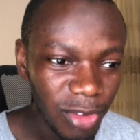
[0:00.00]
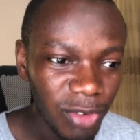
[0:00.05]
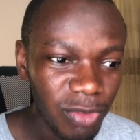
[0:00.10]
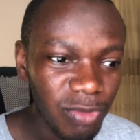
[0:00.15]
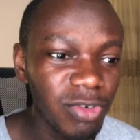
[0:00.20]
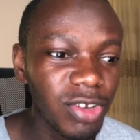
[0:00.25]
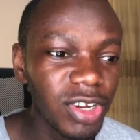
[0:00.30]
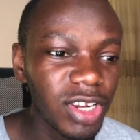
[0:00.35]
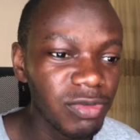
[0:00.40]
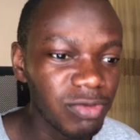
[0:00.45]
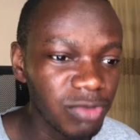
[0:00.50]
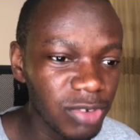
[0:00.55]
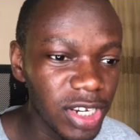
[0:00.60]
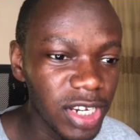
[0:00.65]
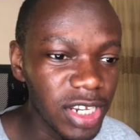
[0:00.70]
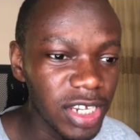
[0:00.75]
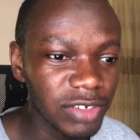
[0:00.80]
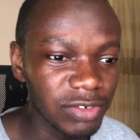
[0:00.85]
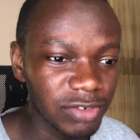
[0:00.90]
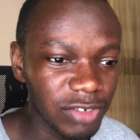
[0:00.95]

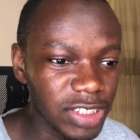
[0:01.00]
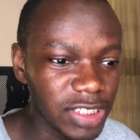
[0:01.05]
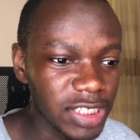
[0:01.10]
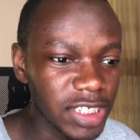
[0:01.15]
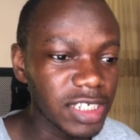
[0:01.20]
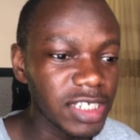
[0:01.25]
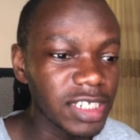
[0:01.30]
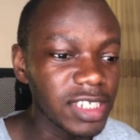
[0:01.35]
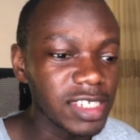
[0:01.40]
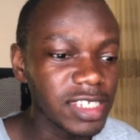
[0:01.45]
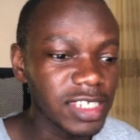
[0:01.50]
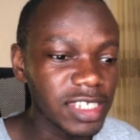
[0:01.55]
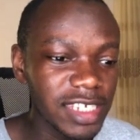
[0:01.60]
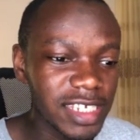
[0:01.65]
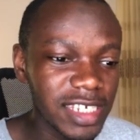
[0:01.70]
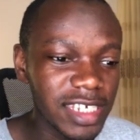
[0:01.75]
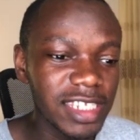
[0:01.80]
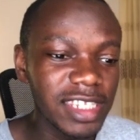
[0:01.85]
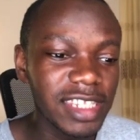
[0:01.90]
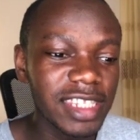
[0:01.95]
really interested in
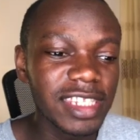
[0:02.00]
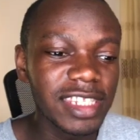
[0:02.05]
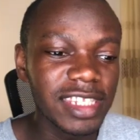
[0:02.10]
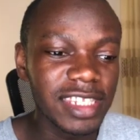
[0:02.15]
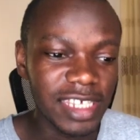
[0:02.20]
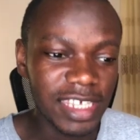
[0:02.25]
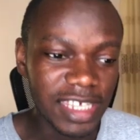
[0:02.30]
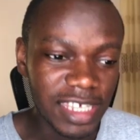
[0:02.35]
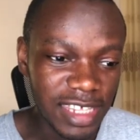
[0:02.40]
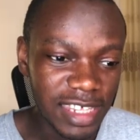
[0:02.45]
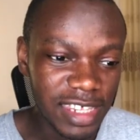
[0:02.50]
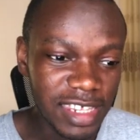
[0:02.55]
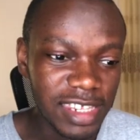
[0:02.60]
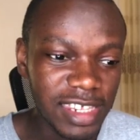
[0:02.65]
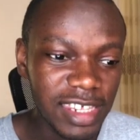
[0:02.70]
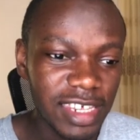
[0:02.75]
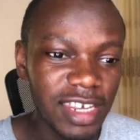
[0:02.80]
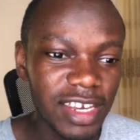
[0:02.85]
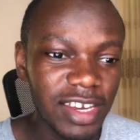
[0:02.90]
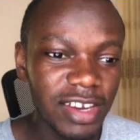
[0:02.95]
seeing
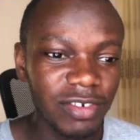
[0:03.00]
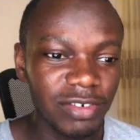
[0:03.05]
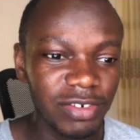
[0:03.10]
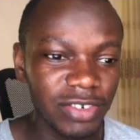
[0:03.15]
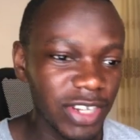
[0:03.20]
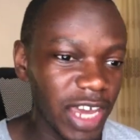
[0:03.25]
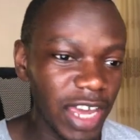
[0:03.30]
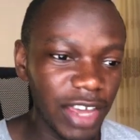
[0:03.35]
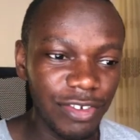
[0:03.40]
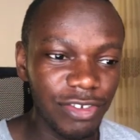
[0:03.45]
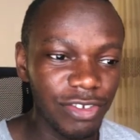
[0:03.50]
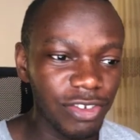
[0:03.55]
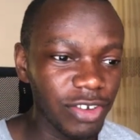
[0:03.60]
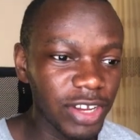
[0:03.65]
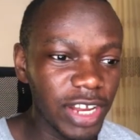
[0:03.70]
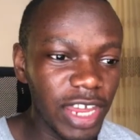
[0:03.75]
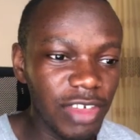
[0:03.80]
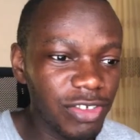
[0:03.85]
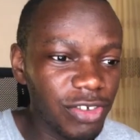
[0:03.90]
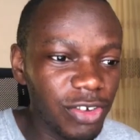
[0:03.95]
this
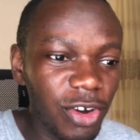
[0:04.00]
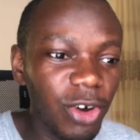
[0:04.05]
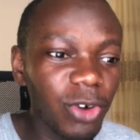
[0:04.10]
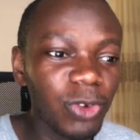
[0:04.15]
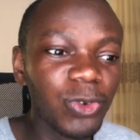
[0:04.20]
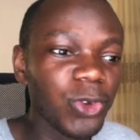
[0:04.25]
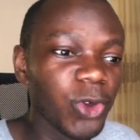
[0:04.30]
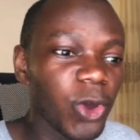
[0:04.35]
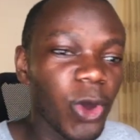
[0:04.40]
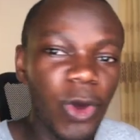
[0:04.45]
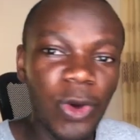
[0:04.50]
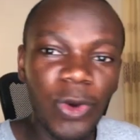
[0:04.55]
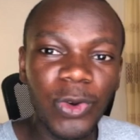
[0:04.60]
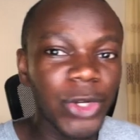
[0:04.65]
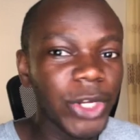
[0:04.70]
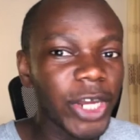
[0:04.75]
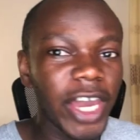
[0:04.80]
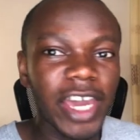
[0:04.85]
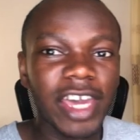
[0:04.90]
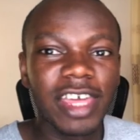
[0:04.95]
reaction. As you all know,
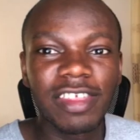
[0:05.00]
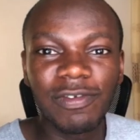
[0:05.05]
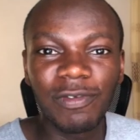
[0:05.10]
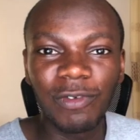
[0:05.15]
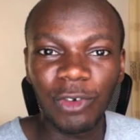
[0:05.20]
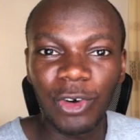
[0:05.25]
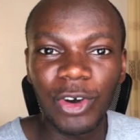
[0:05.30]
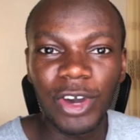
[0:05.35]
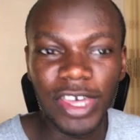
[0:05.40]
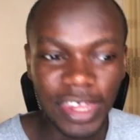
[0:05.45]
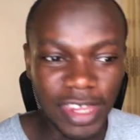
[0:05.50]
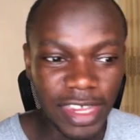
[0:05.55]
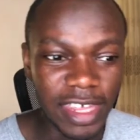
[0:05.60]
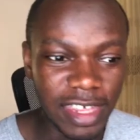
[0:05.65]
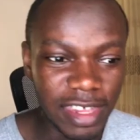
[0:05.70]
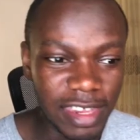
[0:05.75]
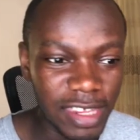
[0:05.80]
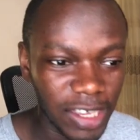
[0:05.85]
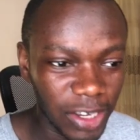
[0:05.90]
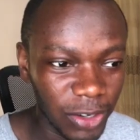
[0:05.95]
Diane's voice
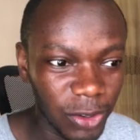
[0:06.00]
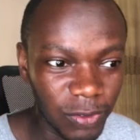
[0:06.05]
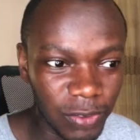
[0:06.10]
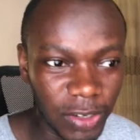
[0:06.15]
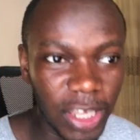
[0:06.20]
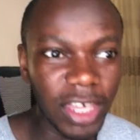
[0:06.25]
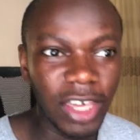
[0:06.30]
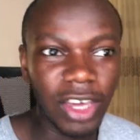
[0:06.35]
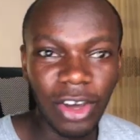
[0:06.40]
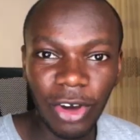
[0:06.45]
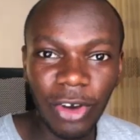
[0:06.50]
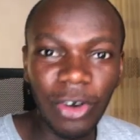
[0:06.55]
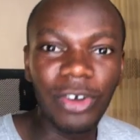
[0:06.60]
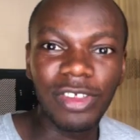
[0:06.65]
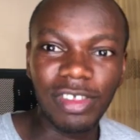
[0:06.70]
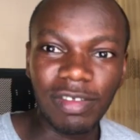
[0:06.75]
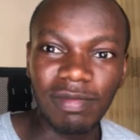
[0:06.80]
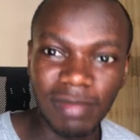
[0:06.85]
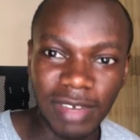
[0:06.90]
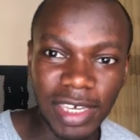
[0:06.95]
is kind of like a
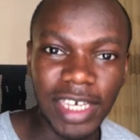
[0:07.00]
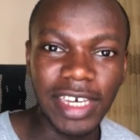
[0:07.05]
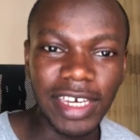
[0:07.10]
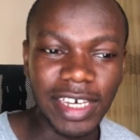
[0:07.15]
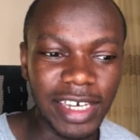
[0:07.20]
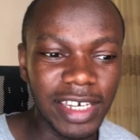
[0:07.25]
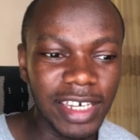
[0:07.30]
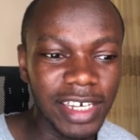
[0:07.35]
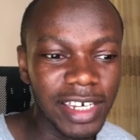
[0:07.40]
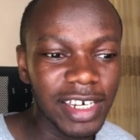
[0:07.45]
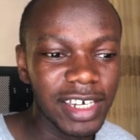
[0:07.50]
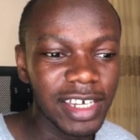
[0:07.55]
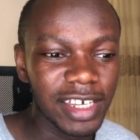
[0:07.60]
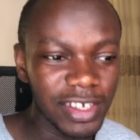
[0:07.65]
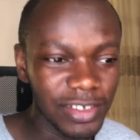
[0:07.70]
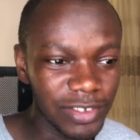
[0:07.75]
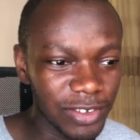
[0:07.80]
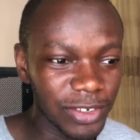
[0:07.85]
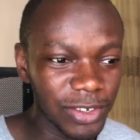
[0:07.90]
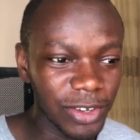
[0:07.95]
cosmic,
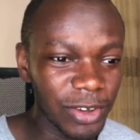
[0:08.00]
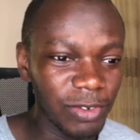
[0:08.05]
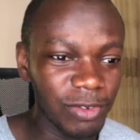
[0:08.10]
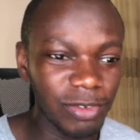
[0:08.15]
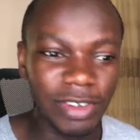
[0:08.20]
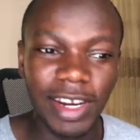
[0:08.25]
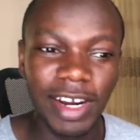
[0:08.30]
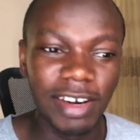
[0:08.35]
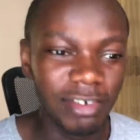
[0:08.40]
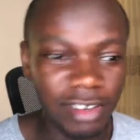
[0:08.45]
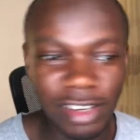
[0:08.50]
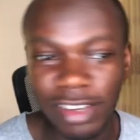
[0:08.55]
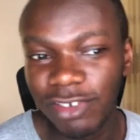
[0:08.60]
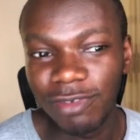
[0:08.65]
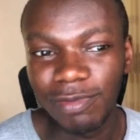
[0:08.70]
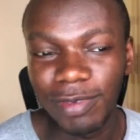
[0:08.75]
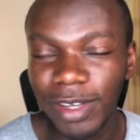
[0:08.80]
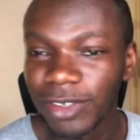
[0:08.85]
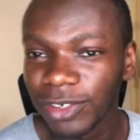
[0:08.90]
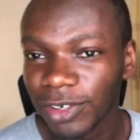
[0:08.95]
you know,
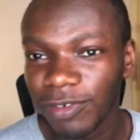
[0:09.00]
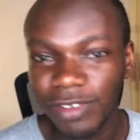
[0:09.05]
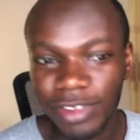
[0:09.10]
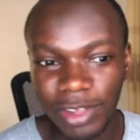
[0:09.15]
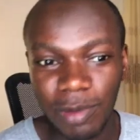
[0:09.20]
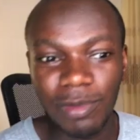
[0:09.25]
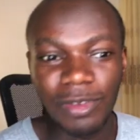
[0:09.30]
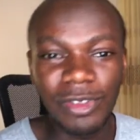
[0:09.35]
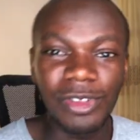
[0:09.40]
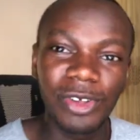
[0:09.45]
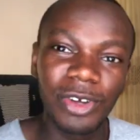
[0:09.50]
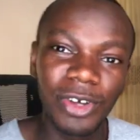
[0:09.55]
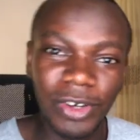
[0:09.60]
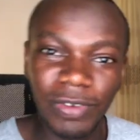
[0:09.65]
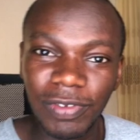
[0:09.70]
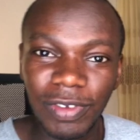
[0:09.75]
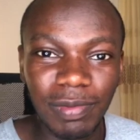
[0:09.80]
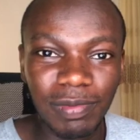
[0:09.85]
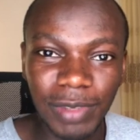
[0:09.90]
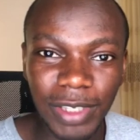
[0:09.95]
rearrangement of some sort
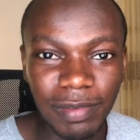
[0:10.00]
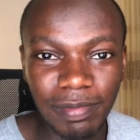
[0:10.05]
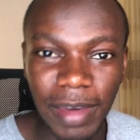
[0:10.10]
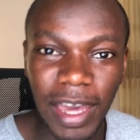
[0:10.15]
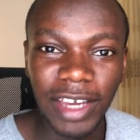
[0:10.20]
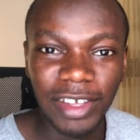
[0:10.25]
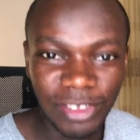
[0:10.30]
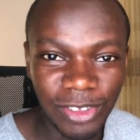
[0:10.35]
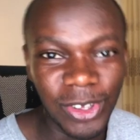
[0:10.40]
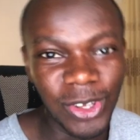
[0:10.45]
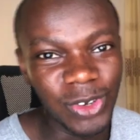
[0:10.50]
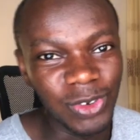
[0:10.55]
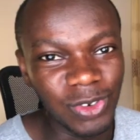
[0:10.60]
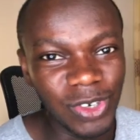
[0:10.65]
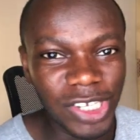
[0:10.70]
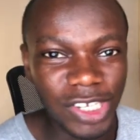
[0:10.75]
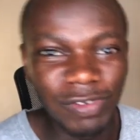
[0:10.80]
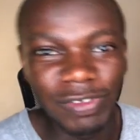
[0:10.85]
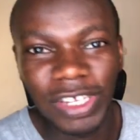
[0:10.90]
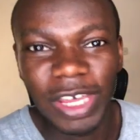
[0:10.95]
of the Big Bang
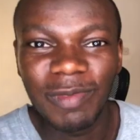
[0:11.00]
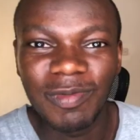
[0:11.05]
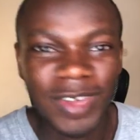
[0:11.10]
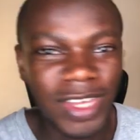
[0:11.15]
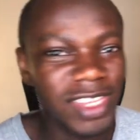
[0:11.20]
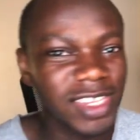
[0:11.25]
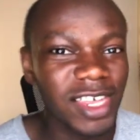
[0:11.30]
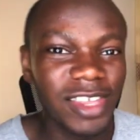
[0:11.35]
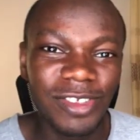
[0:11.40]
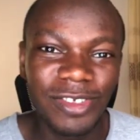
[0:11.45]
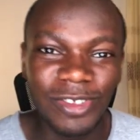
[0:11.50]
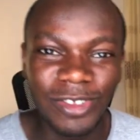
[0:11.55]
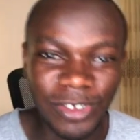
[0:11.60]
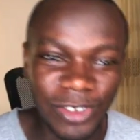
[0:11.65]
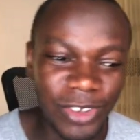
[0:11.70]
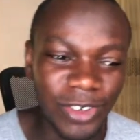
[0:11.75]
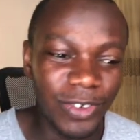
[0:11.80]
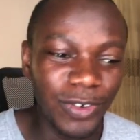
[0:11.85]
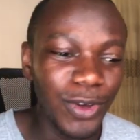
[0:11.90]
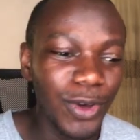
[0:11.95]
Theory, if that makes sense to
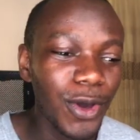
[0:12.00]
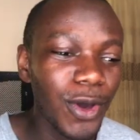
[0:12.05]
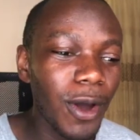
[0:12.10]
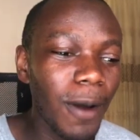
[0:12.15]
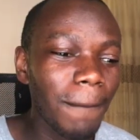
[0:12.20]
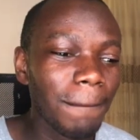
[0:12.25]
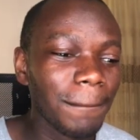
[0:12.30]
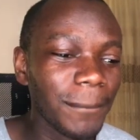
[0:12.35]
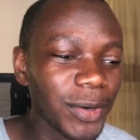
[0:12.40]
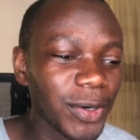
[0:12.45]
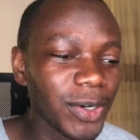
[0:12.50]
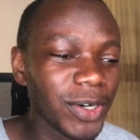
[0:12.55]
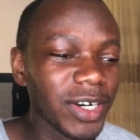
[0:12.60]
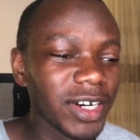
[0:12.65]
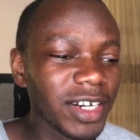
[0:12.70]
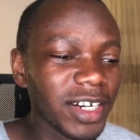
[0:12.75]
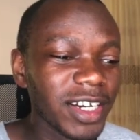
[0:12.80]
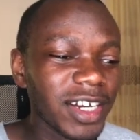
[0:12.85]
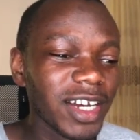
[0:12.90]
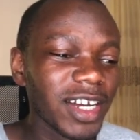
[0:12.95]
you. But
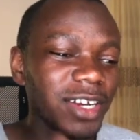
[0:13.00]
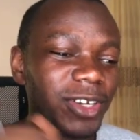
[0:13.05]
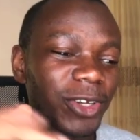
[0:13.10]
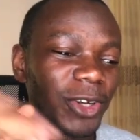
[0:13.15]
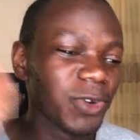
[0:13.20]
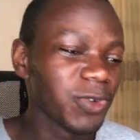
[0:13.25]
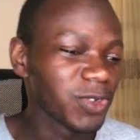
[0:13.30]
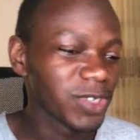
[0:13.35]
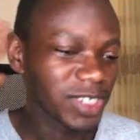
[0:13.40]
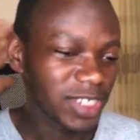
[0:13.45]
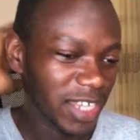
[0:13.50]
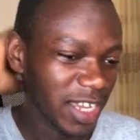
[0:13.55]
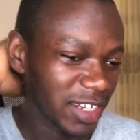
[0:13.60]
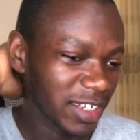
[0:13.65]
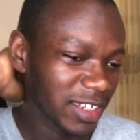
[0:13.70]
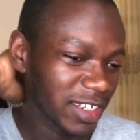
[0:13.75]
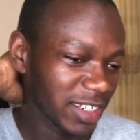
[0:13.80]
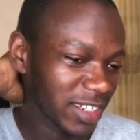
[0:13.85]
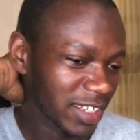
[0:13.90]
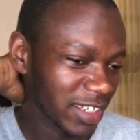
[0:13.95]

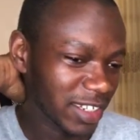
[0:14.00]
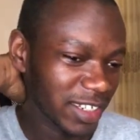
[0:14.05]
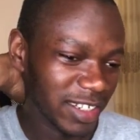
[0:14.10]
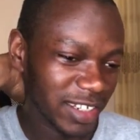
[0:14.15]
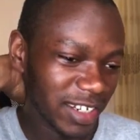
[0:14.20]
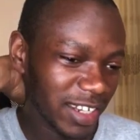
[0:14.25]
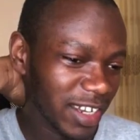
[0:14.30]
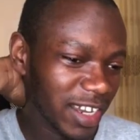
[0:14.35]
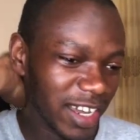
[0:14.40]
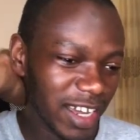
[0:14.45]
notwithstanding,